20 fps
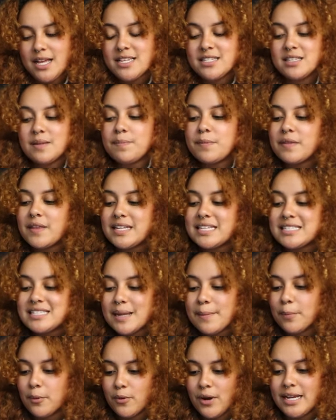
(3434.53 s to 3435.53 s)
something that
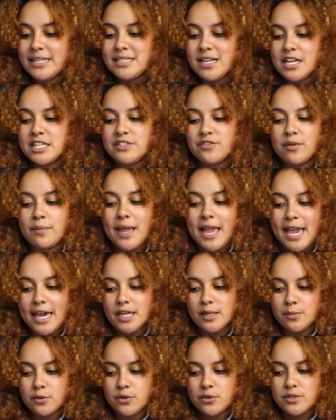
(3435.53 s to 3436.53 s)
separates us from
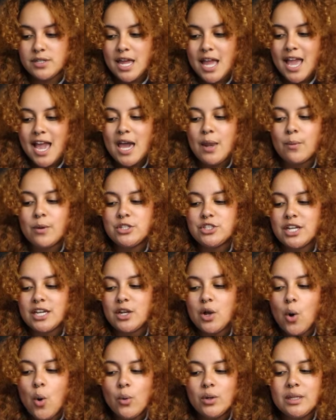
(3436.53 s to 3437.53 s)
animals, and which
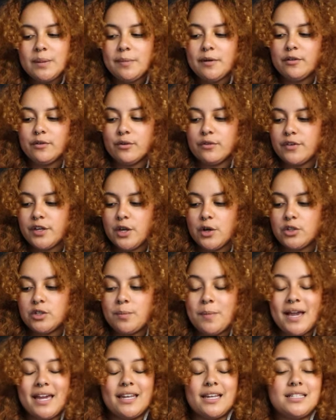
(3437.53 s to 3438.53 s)
can only be
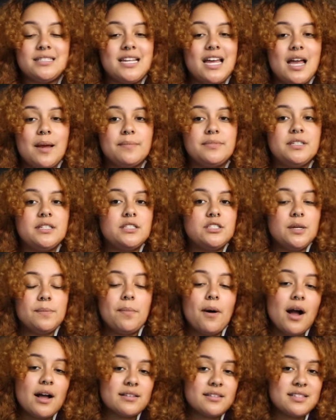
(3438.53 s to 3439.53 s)
revealed by an attempt to
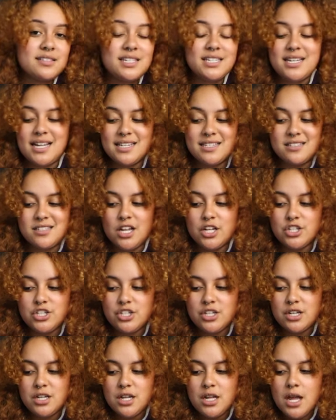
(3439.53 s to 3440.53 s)
box us in as
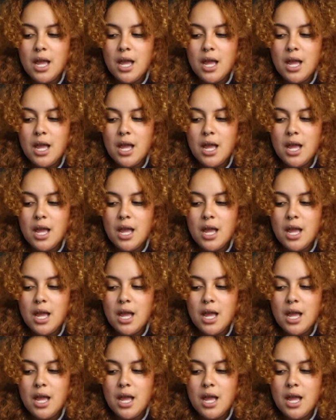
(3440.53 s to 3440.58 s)
such.